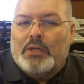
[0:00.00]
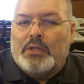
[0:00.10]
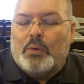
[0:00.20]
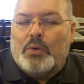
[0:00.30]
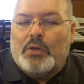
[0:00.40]

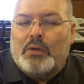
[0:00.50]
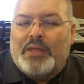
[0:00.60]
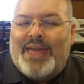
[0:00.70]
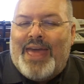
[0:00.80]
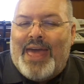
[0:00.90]
there were
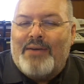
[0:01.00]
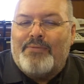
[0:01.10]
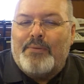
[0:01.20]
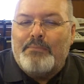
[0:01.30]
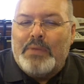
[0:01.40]
nearly
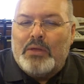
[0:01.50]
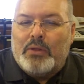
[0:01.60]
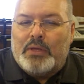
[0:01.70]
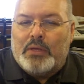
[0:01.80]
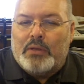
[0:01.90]

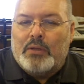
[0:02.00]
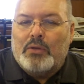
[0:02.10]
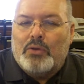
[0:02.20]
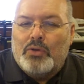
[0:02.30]
500,000